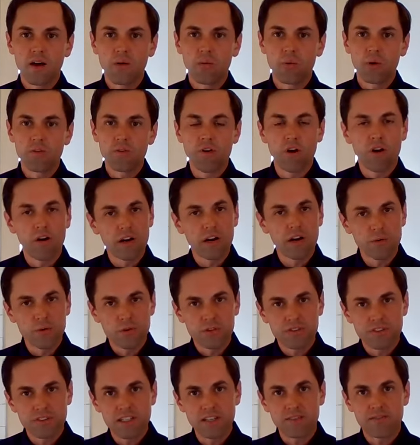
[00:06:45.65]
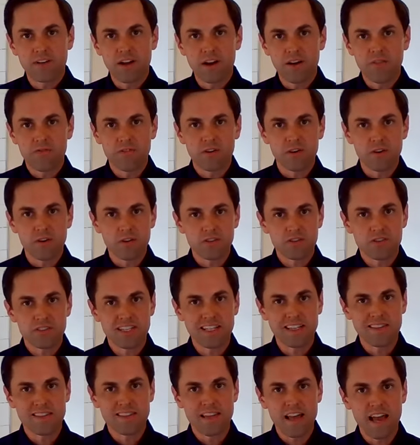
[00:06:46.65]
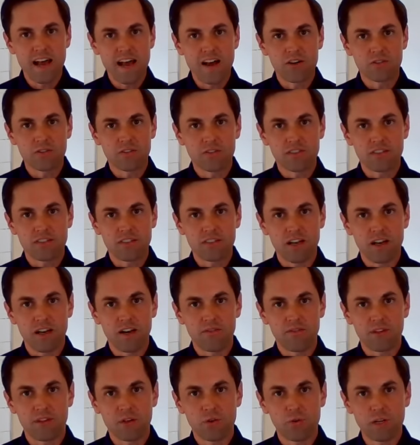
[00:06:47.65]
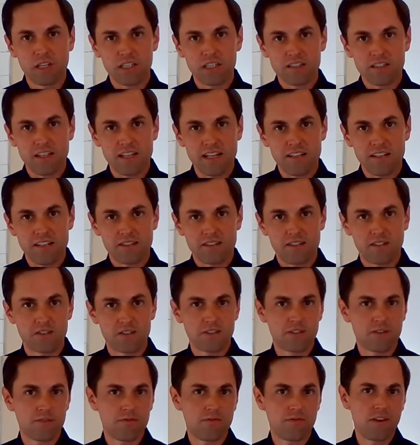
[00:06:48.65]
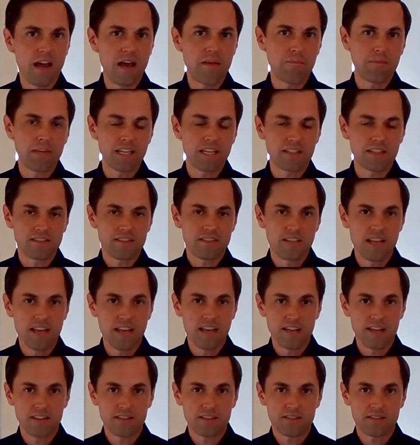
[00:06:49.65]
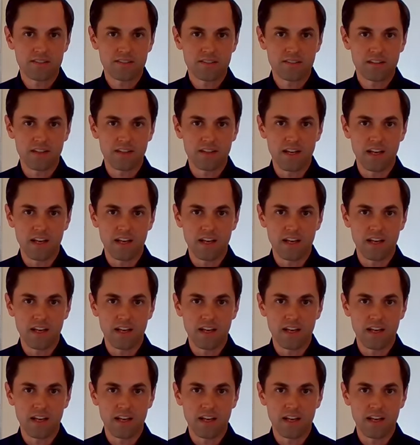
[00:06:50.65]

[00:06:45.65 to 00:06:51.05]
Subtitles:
we've already received our first 10,000 of the quick tests. Those are the 5-minute tests.